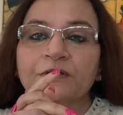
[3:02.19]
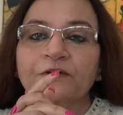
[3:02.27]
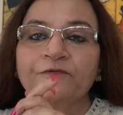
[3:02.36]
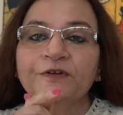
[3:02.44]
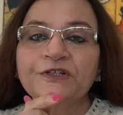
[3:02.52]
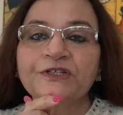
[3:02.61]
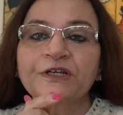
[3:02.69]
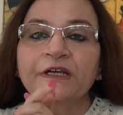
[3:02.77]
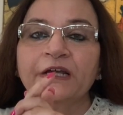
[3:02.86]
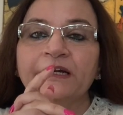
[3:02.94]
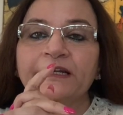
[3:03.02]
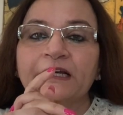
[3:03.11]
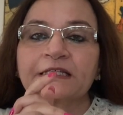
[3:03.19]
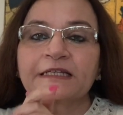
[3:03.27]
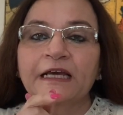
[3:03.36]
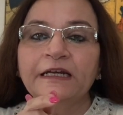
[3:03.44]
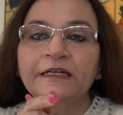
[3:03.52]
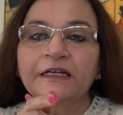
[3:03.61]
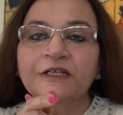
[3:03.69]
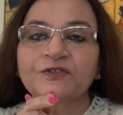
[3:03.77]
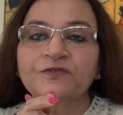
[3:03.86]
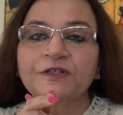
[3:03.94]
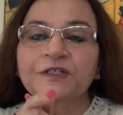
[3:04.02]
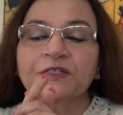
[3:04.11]
The fishing and textile
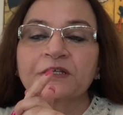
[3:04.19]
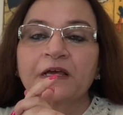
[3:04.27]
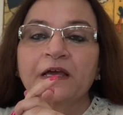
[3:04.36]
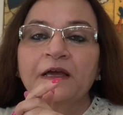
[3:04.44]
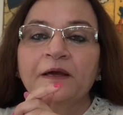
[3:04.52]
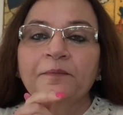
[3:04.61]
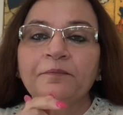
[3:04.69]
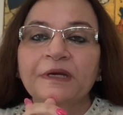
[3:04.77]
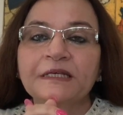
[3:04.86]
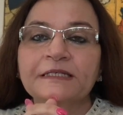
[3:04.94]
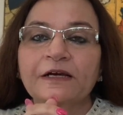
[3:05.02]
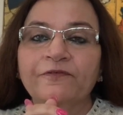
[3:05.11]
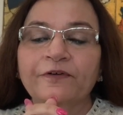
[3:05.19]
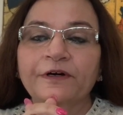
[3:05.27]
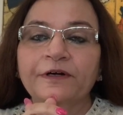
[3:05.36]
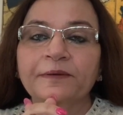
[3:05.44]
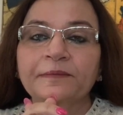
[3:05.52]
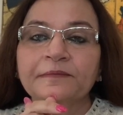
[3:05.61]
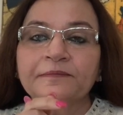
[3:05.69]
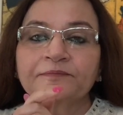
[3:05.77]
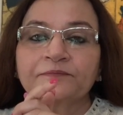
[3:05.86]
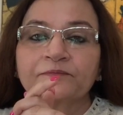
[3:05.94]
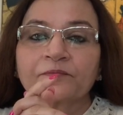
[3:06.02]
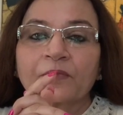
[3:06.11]
industries may suffer.
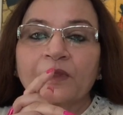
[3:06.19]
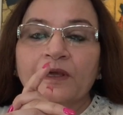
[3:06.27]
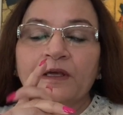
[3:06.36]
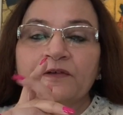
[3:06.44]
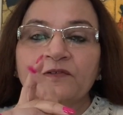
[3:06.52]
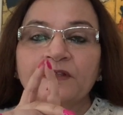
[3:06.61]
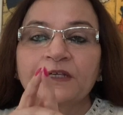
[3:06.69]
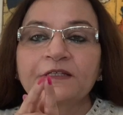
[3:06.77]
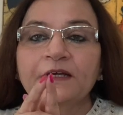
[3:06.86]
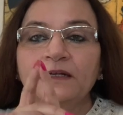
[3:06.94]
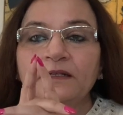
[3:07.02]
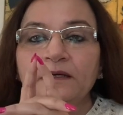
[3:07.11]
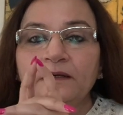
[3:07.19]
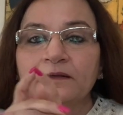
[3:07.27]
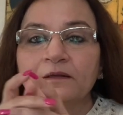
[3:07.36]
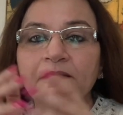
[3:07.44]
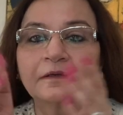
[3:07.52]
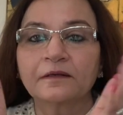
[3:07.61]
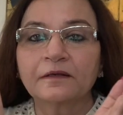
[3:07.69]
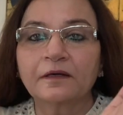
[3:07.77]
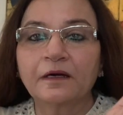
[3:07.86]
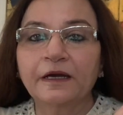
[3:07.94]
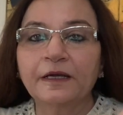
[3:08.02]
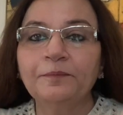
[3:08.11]
So these are
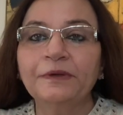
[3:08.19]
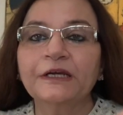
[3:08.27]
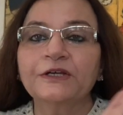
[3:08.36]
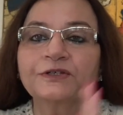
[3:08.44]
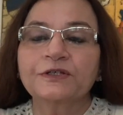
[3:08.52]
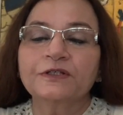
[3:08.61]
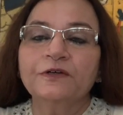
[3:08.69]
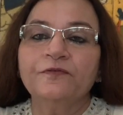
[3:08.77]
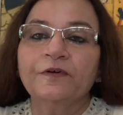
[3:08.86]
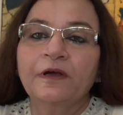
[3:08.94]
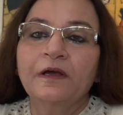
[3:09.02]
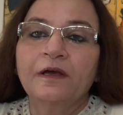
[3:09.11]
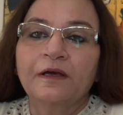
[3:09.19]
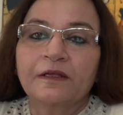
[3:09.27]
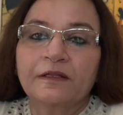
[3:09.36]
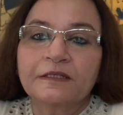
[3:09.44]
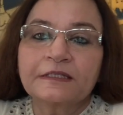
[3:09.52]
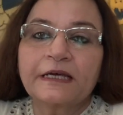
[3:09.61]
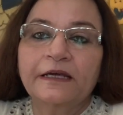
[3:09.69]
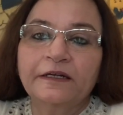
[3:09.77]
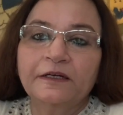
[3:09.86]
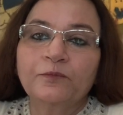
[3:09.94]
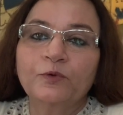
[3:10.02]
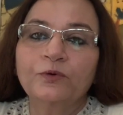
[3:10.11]
the implications of Sun
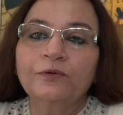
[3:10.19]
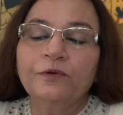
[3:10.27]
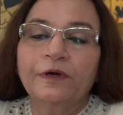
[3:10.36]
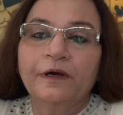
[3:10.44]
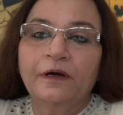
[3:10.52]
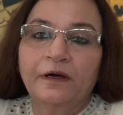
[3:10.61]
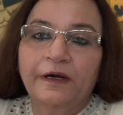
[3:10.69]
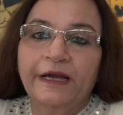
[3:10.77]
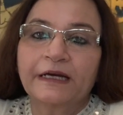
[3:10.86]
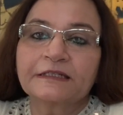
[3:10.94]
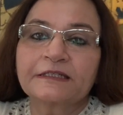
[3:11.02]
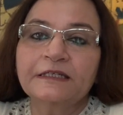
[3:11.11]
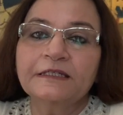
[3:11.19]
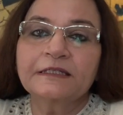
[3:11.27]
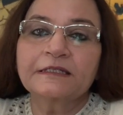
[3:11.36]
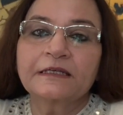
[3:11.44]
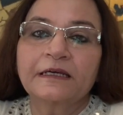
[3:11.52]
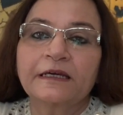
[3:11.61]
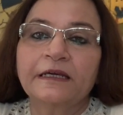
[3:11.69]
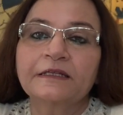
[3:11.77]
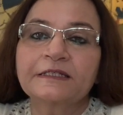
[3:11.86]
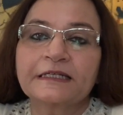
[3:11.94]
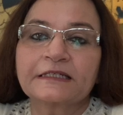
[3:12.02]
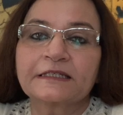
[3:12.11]
and Moon axis in
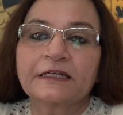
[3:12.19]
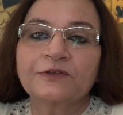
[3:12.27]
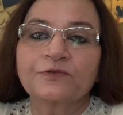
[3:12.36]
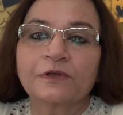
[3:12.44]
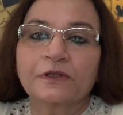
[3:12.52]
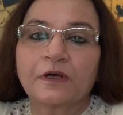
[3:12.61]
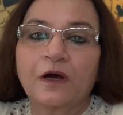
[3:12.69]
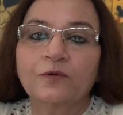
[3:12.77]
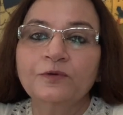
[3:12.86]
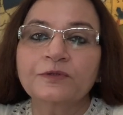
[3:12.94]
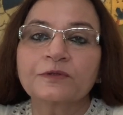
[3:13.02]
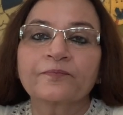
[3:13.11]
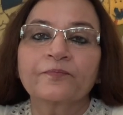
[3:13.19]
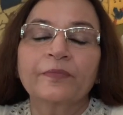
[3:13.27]
6th and 12th house.